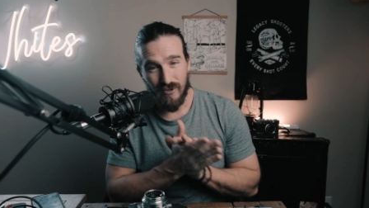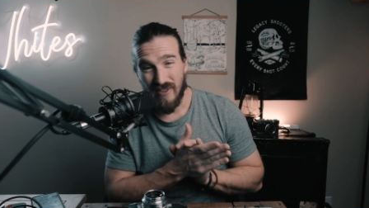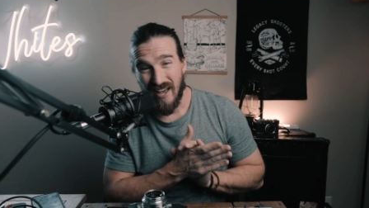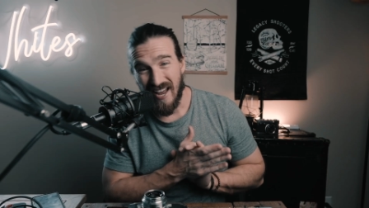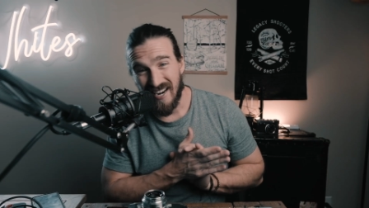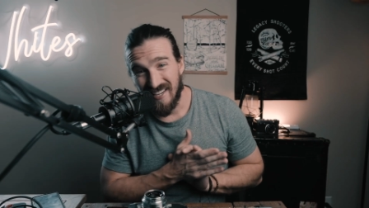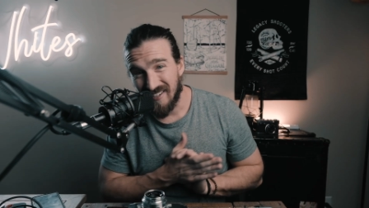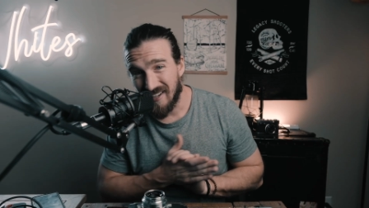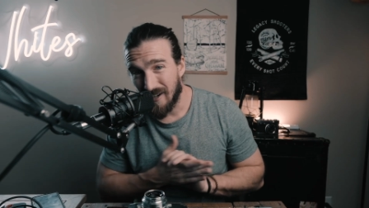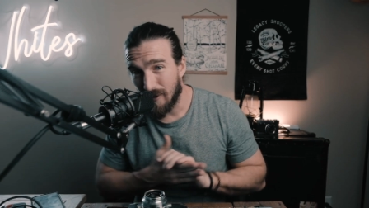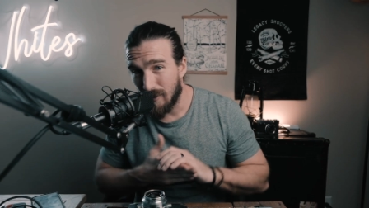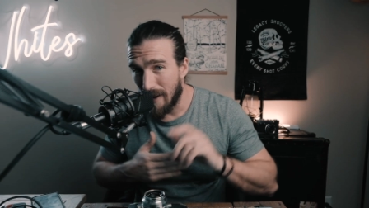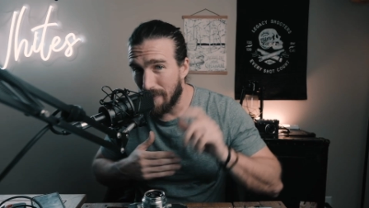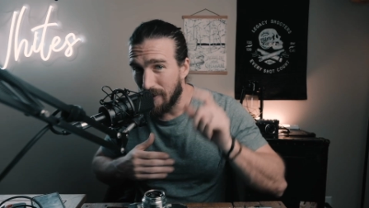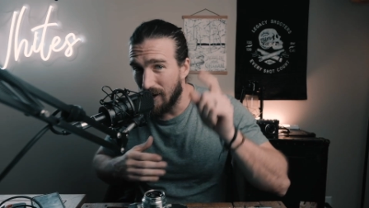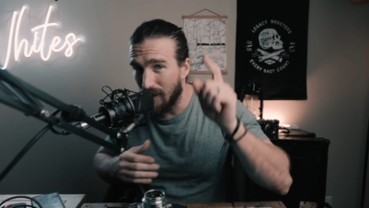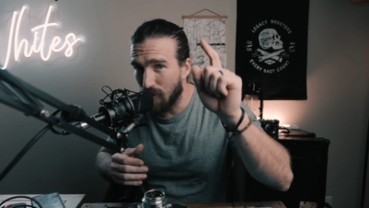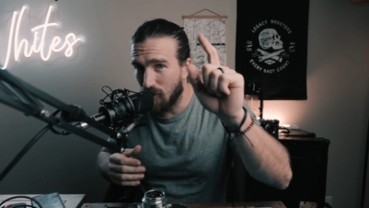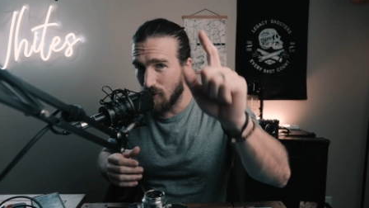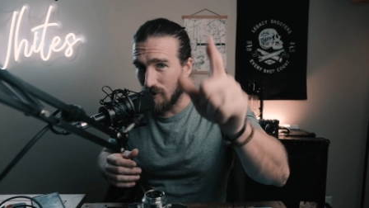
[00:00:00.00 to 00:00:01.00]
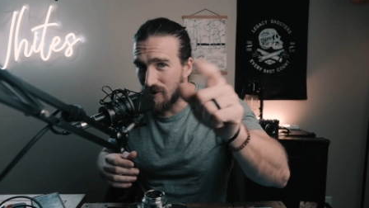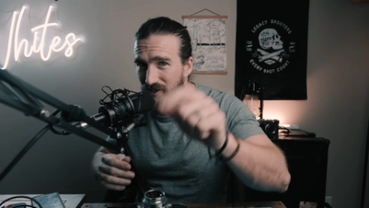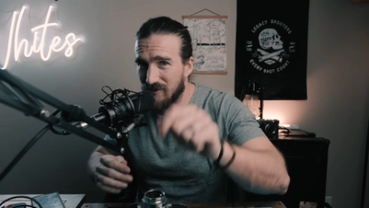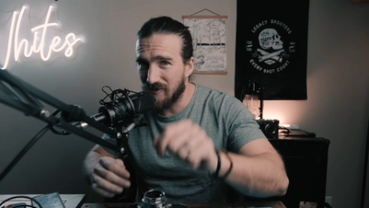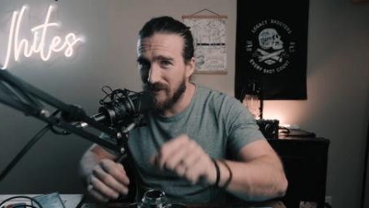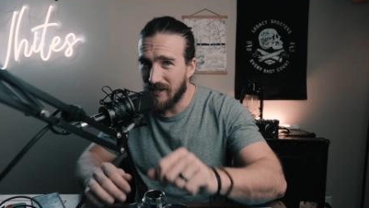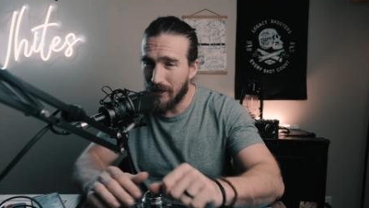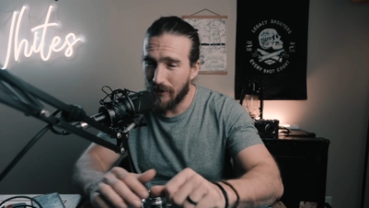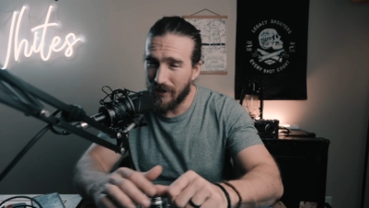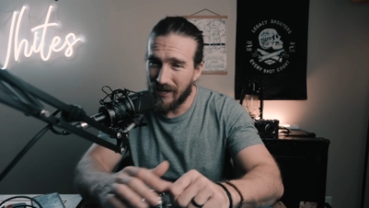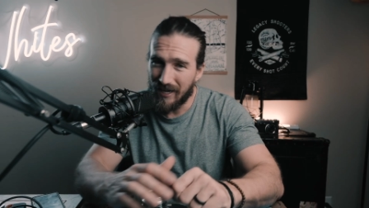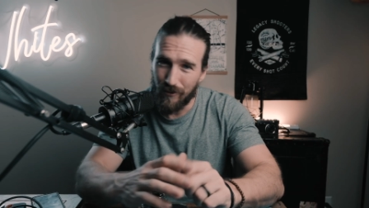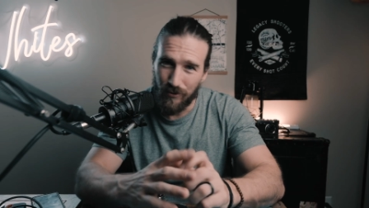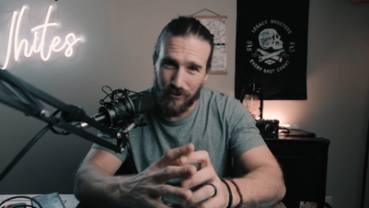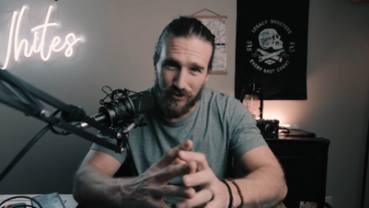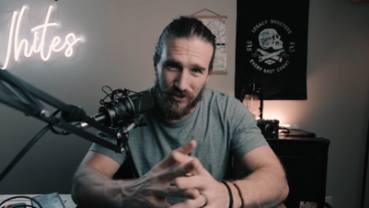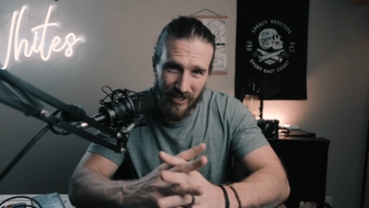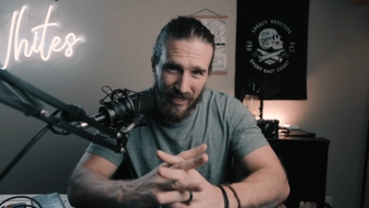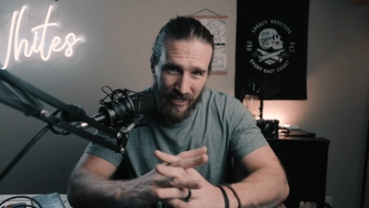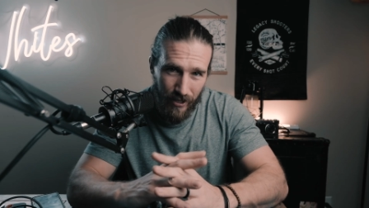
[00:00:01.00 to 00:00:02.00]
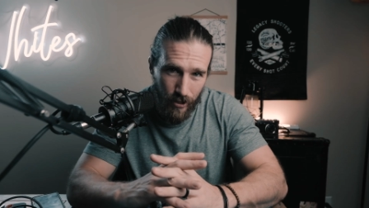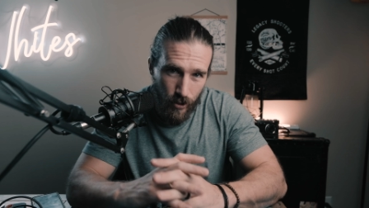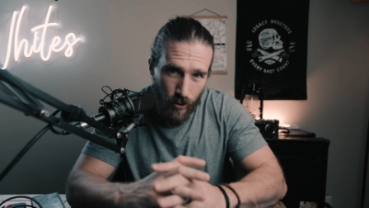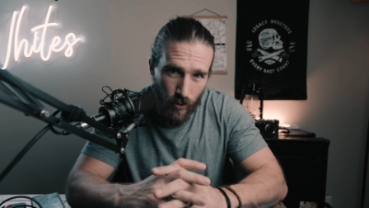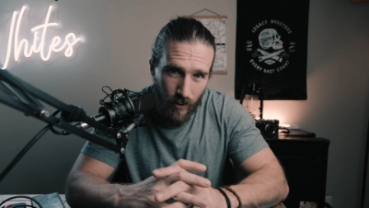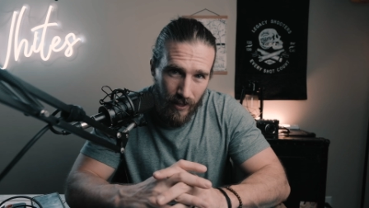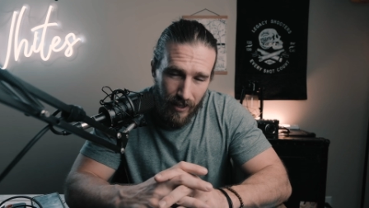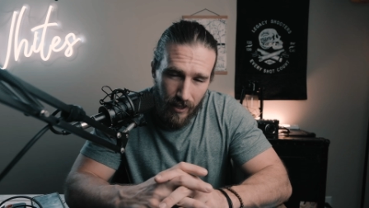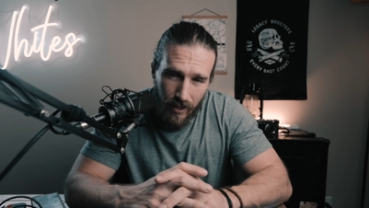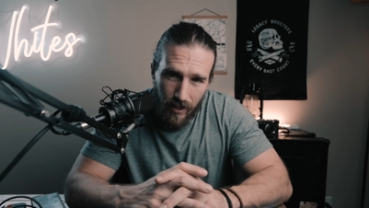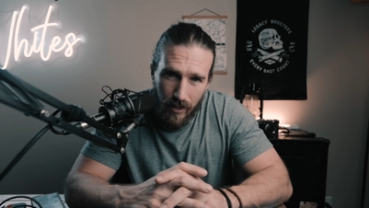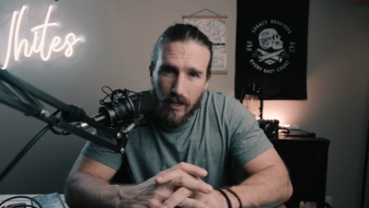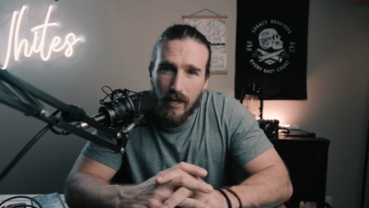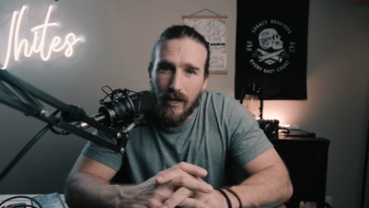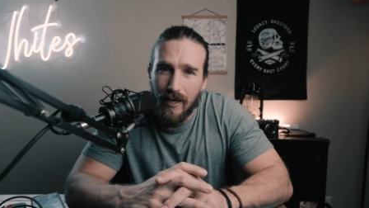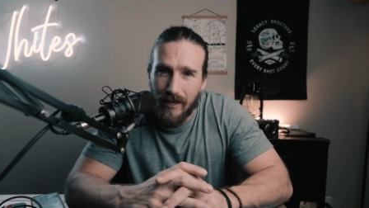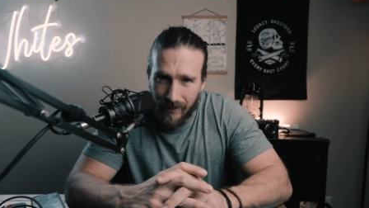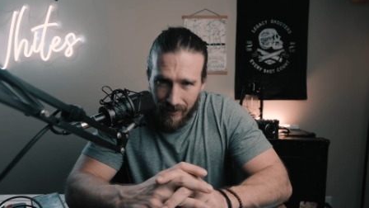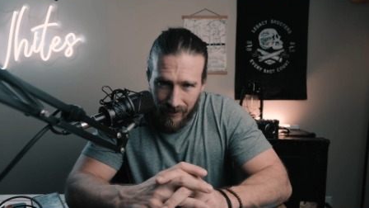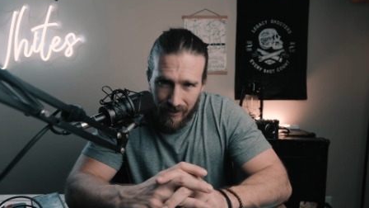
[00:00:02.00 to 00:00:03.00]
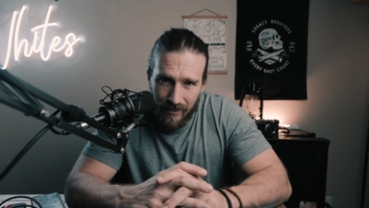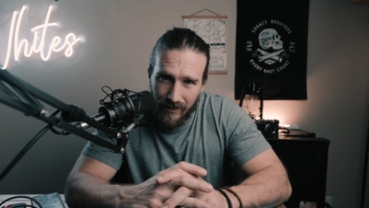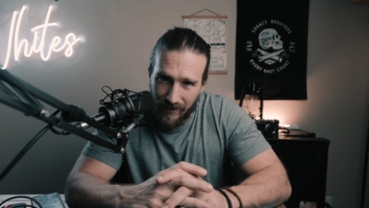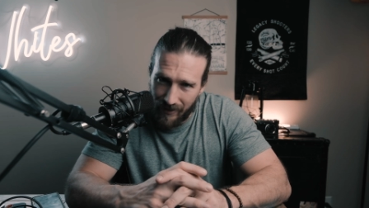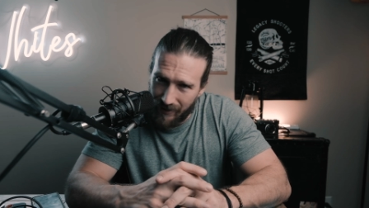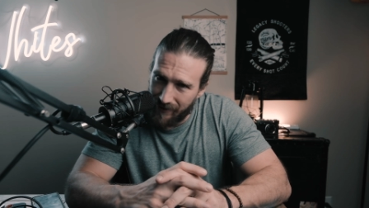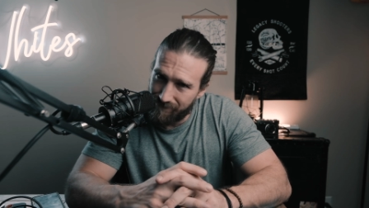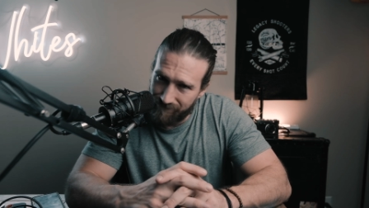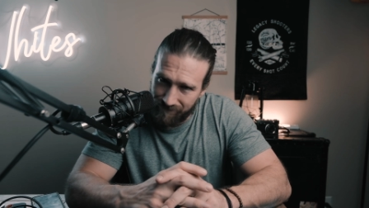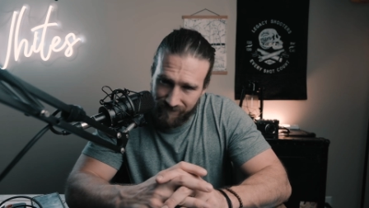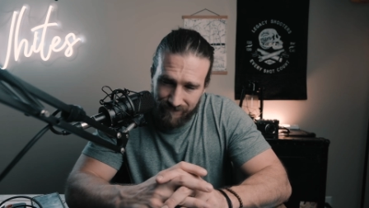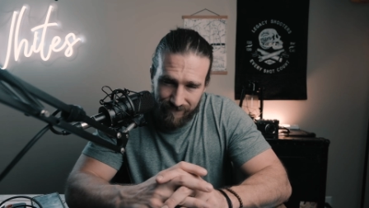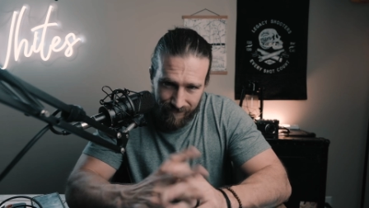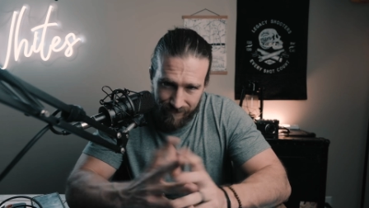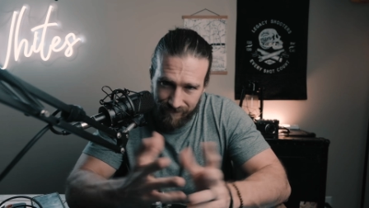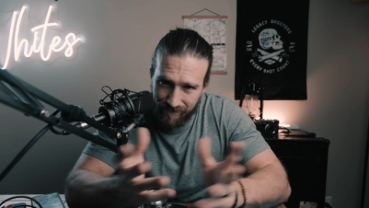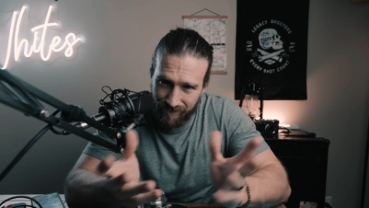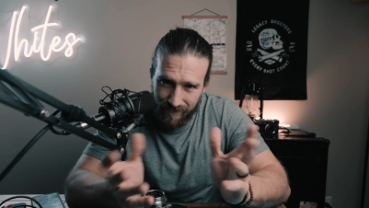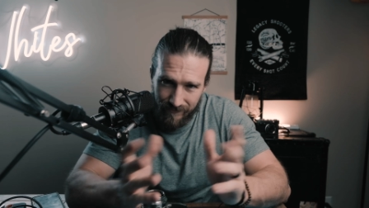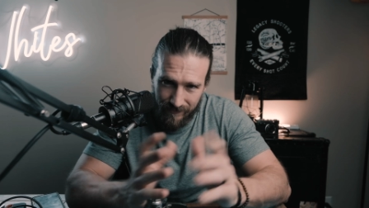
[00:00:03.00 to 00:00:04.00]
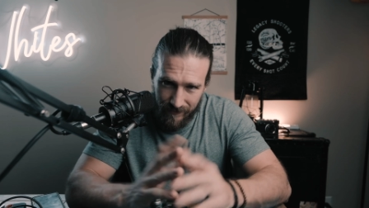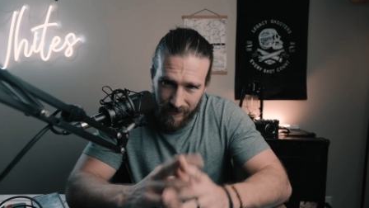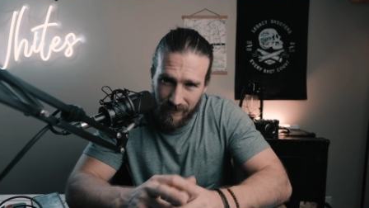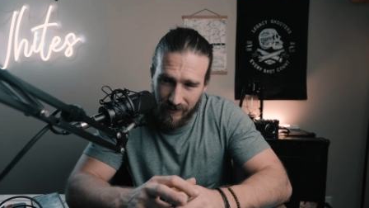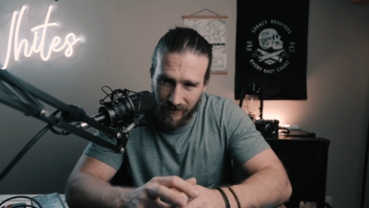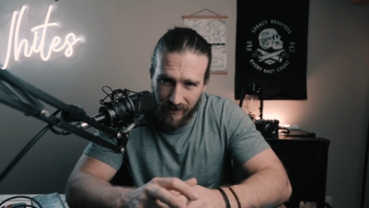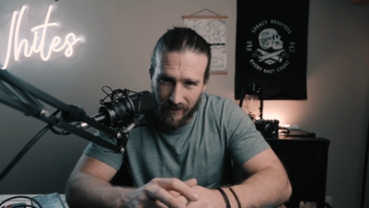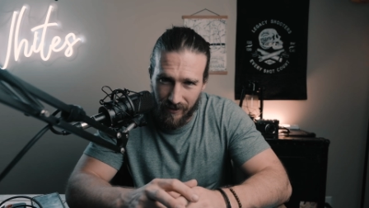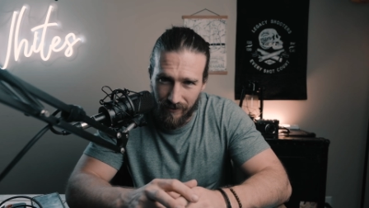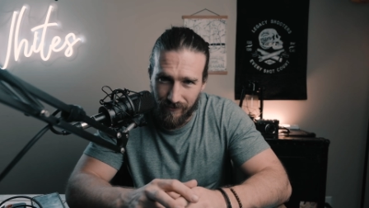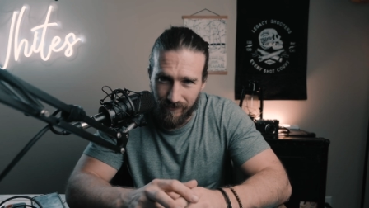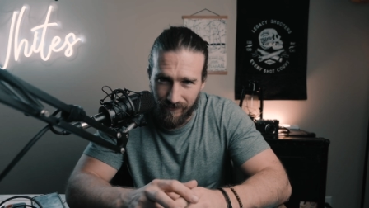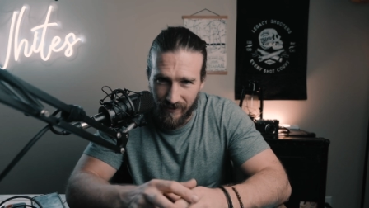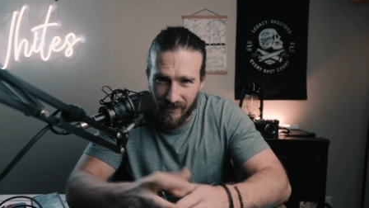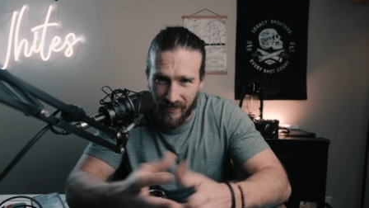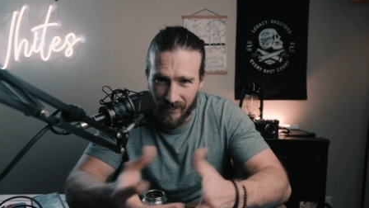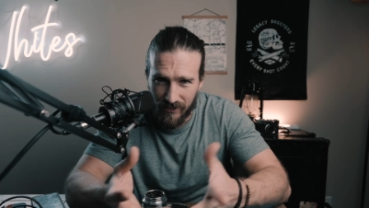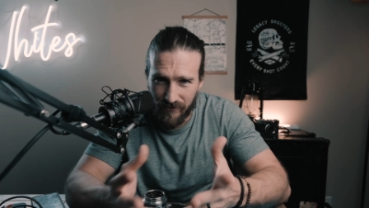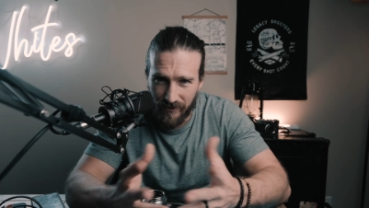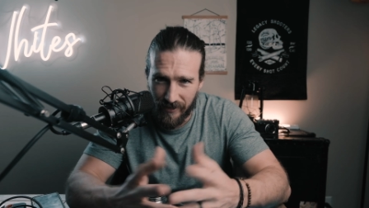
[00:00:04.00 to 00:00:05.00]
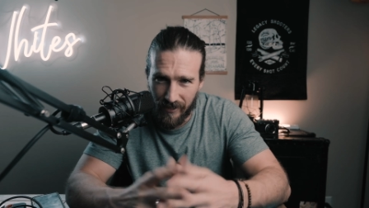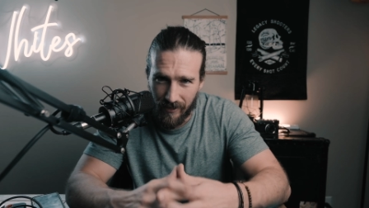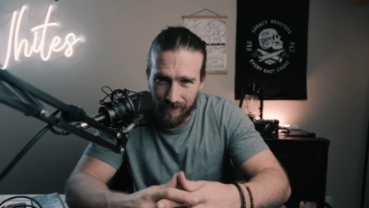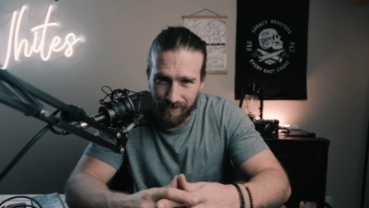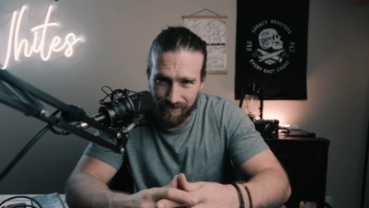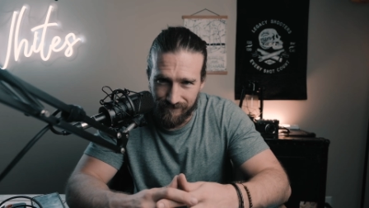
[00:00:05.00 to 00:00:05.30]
that is going to wrap it up for this video, and I will see you in, the next video.